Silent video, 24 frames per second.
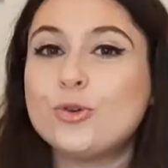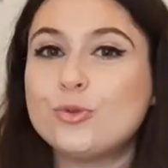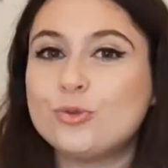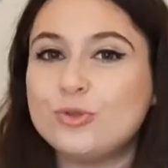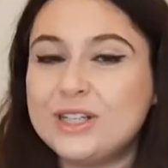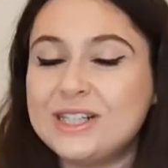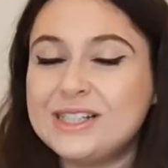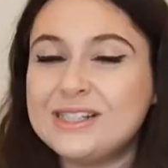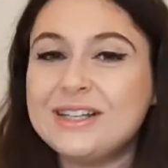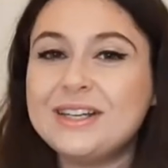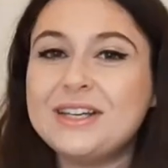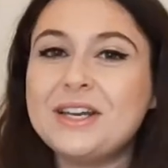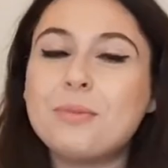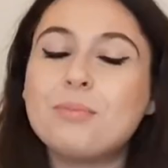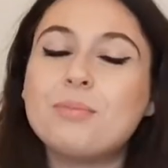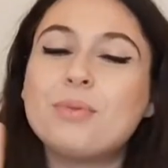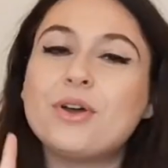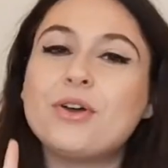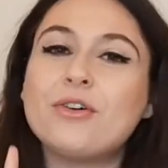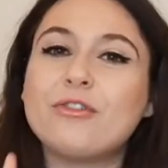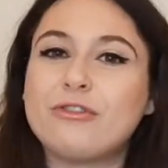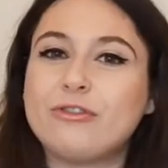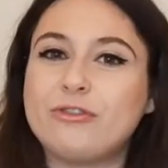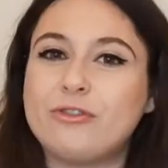Reason
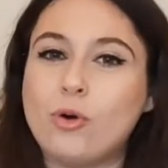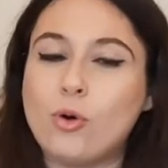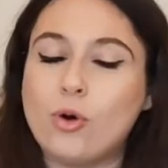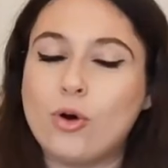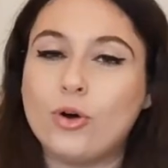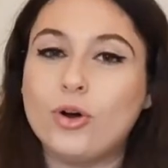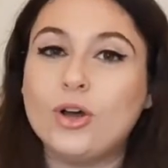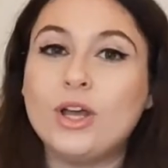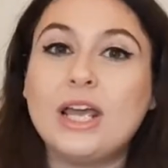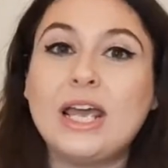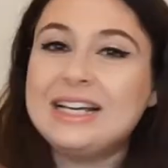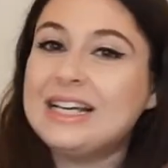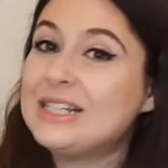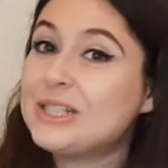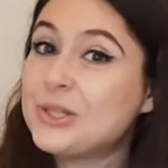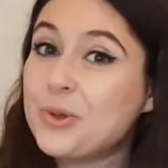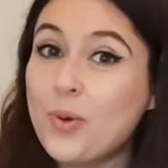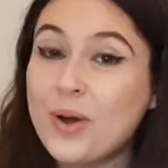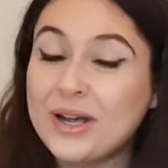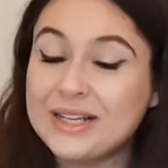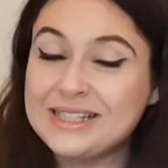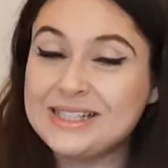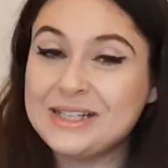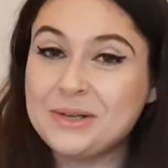number four, it's
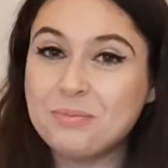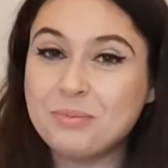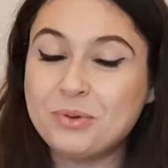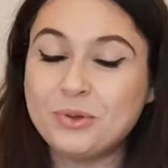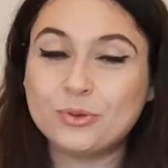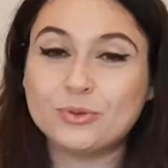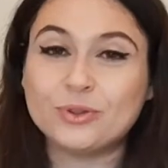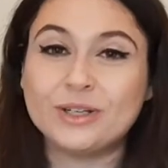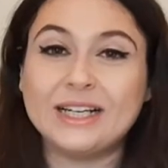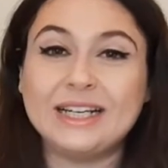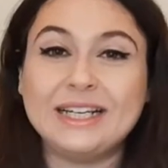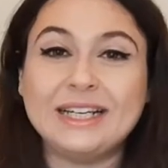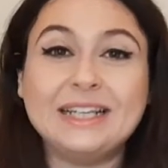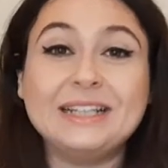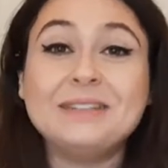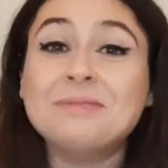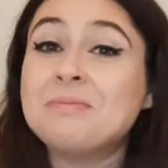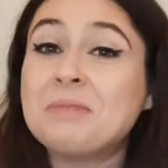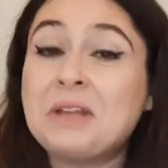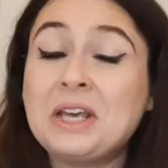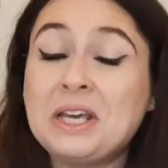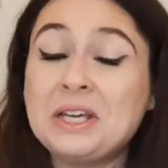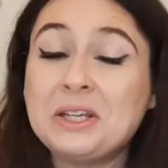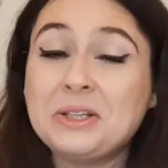quite simple really,
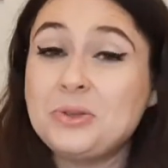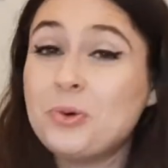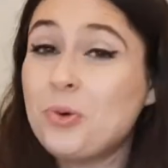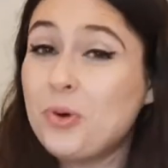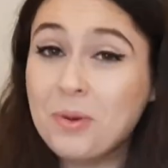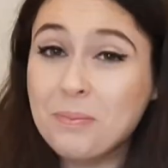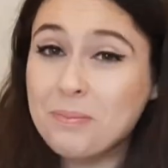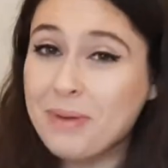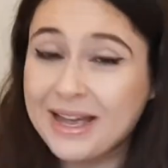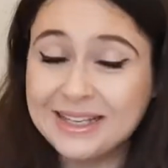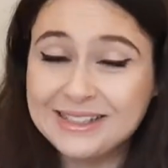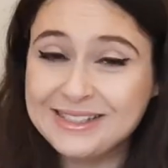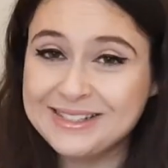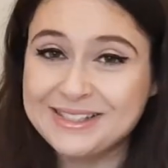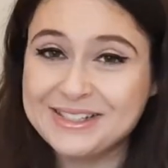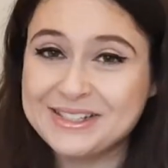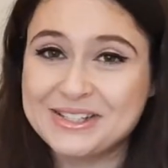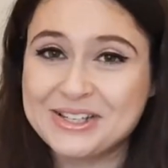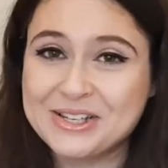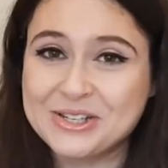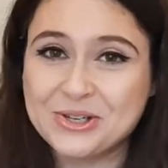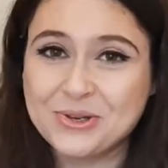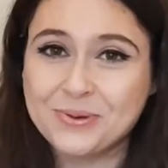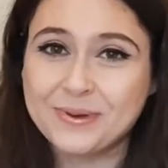your
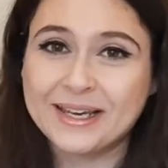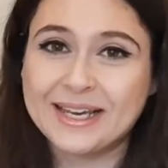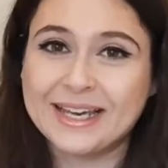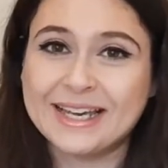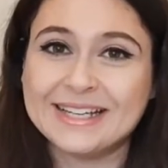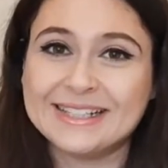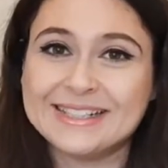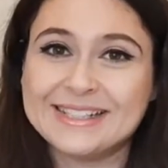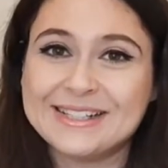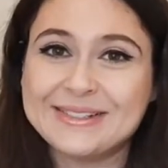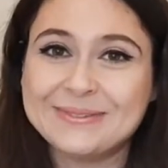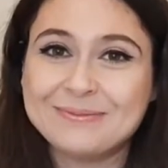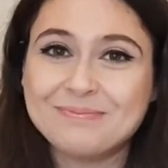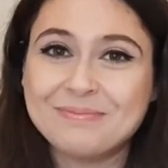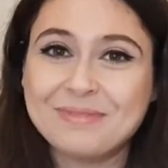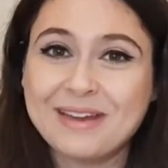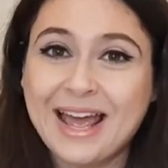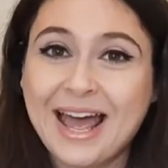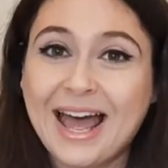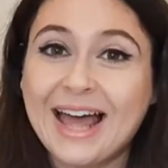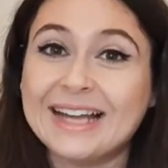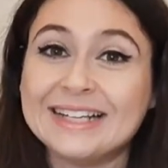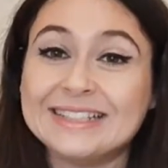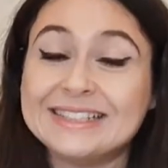competitors are doing it.
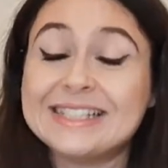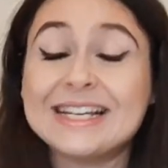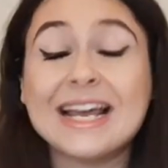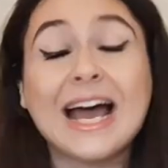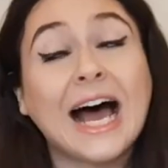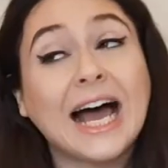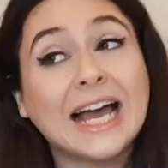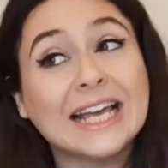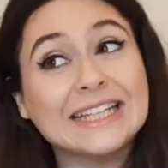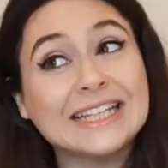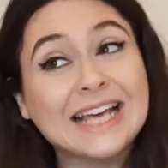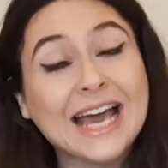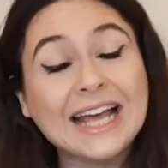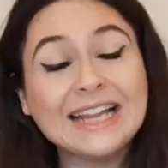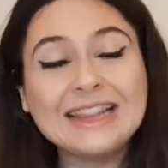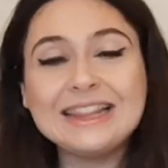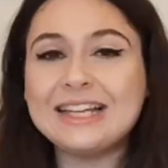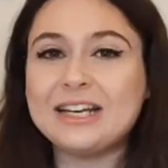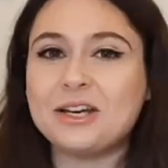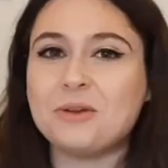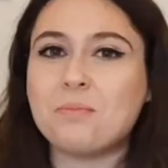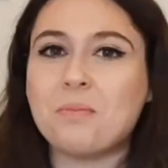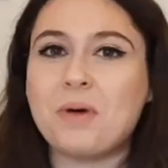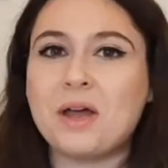And I get
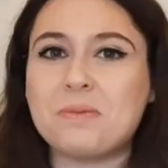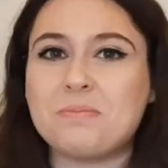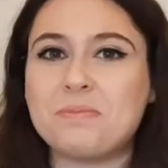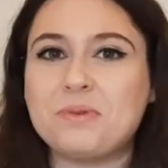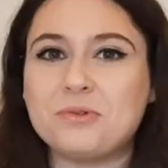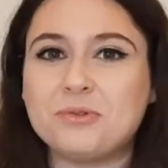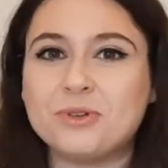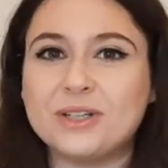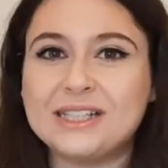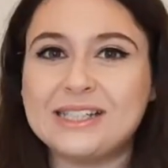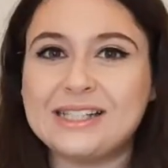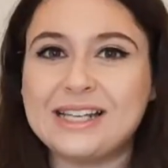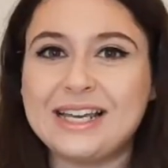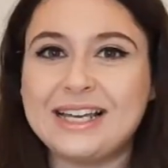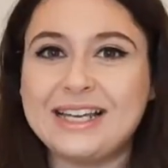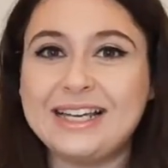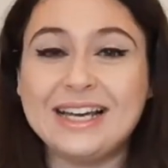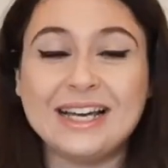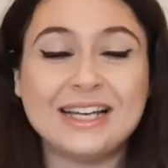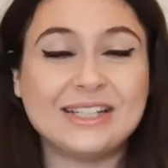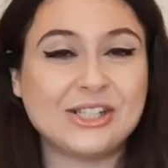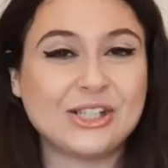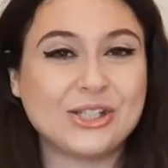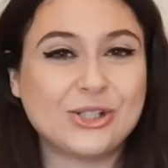that it might be
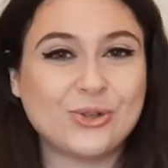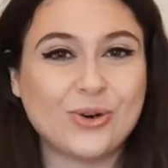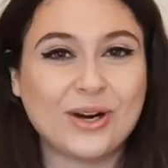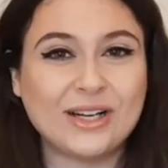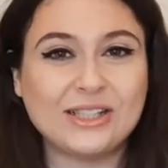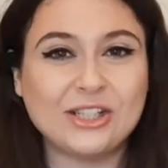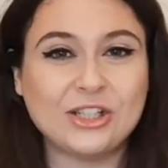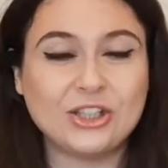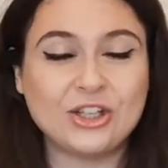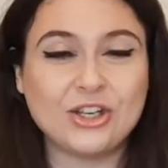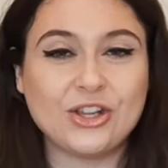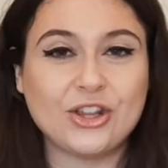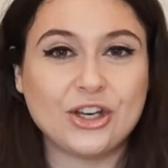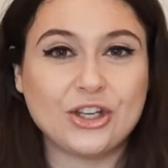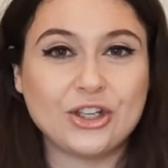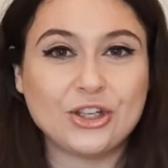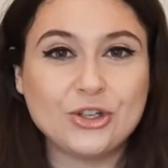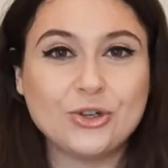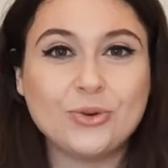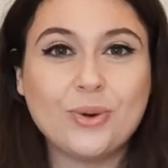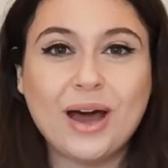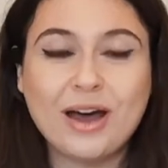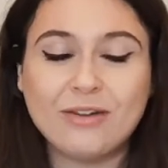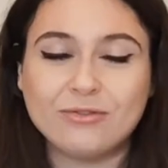risky as a strategy that
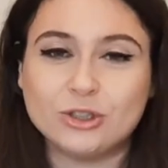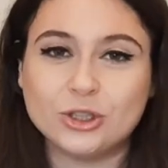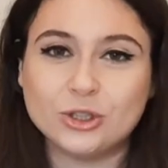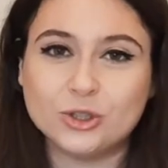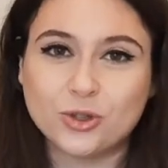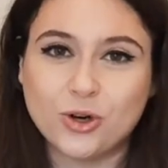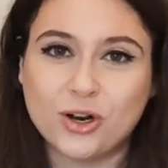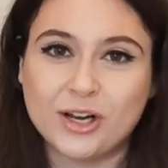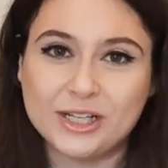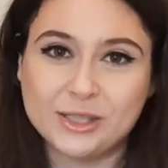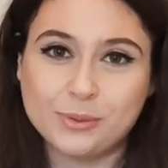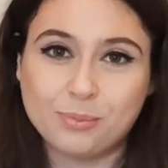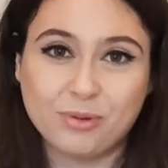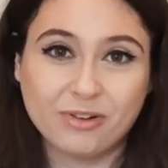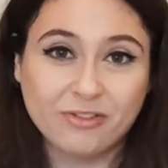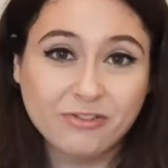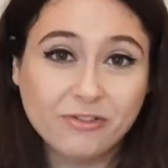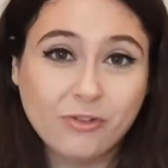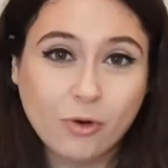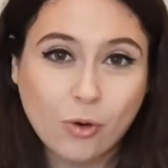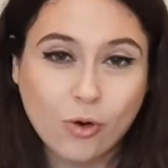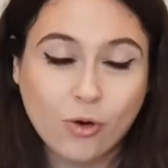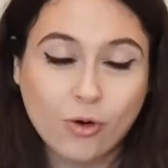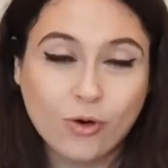you haven't tried
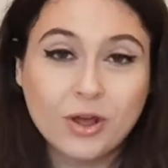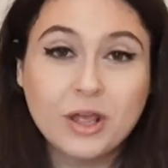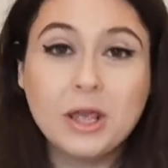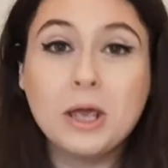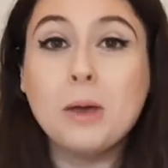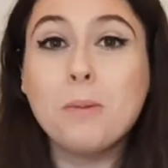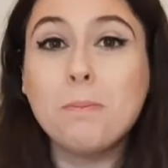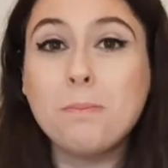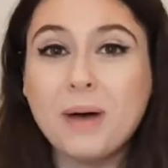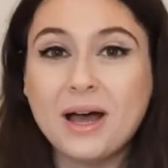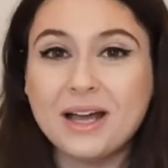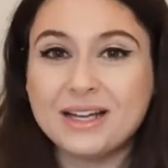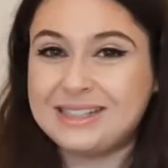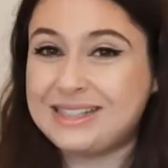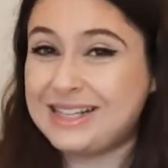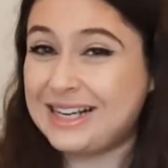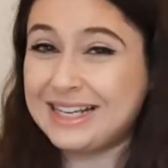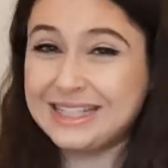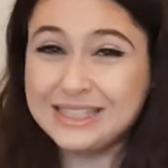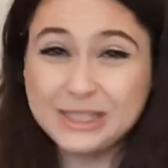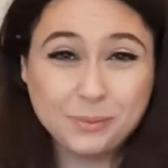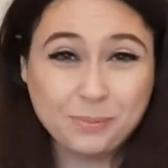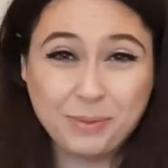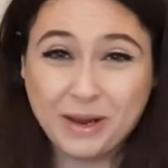before, but
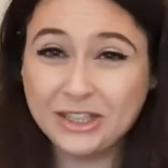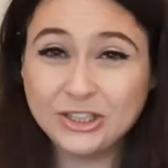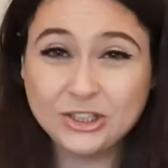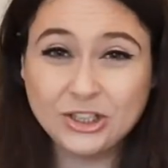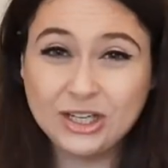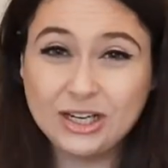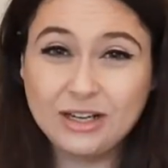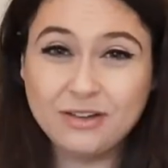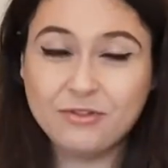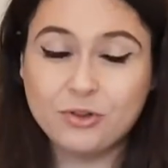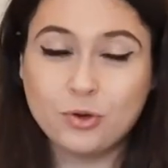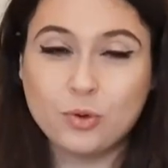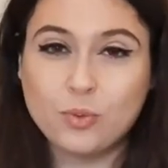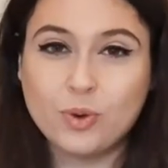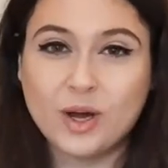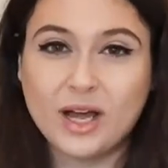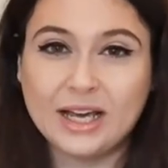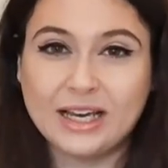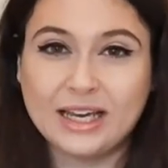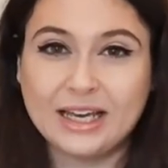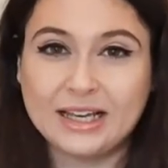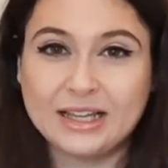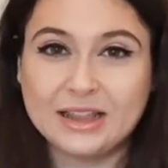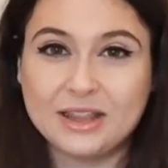especially if you're
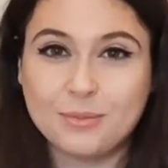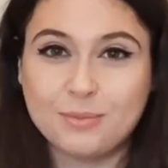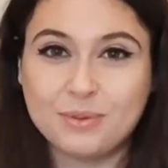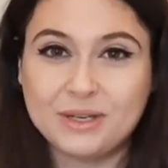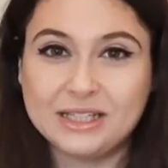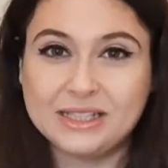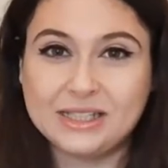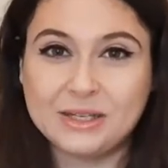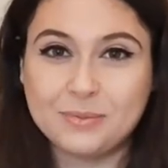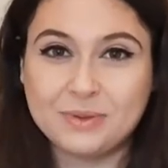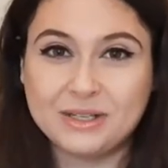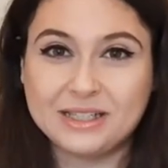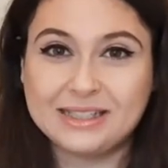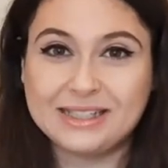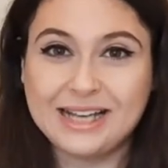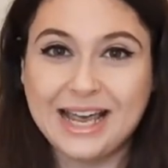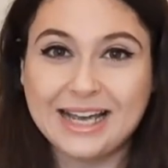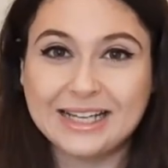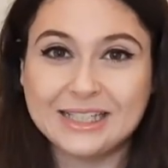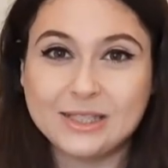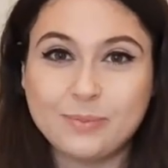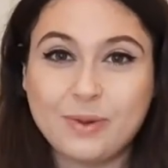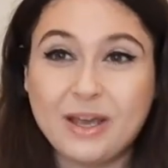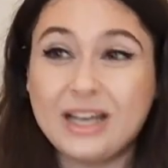working in the B2B
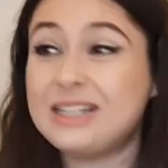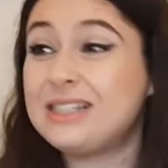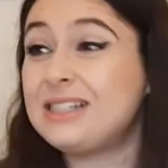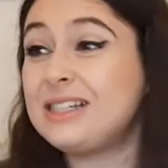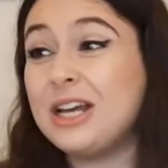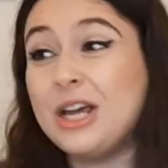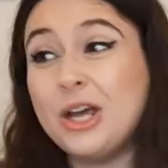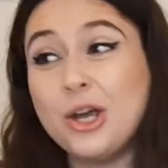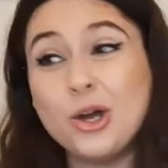tech space,